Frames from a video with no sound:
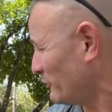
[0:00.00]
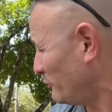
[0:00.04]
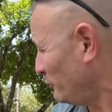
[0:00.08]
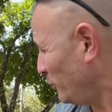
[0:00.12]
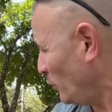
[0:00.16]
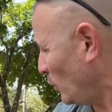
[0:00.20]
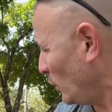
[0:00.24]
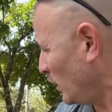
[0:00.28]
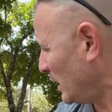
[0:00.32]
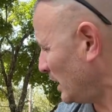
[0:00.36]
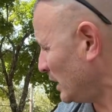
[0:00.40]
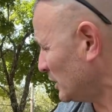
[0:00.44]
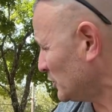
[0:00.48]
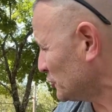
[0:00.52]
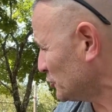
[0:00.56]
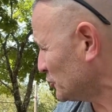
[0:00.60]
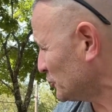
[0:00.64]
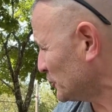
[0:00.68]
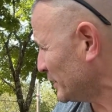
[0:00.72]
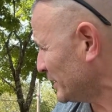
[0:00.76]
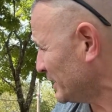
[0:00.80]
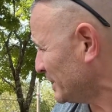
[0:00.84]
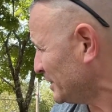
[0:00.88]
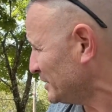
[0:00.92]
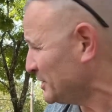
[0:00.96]

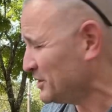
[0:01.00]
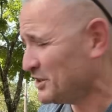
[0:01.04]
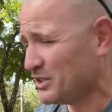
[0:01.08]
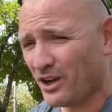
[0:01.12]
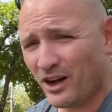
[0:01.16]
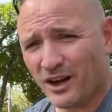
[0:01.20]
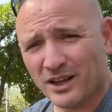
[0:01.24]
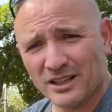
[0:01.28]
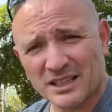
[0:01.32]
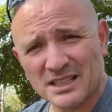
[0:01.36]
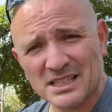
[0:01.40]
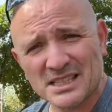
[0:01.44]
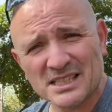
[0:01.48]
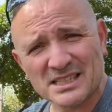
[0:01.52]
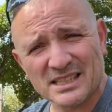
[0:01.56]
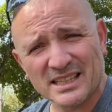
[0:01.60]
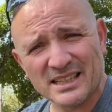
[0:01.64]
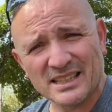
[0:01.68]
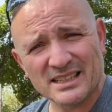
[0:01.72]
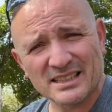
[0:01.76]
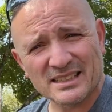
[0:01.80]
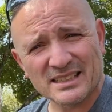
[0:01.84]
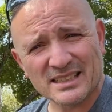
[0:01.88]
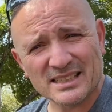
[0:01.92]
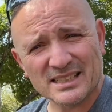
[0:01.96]
$400
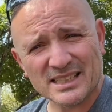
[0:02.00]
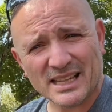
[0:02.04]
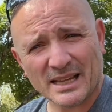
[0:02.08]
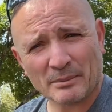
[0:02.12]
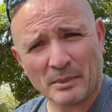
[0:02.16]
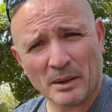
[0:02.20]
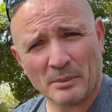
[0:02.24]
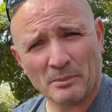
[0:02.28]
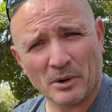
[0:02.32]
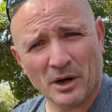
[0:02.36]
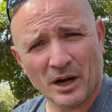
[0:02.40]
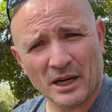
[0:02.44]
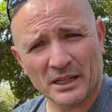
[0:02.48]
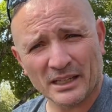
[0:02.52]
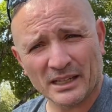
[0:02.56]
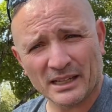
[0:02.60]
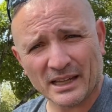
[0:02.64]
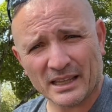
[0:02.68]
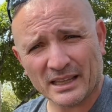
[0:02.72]
seat at the time I bought it.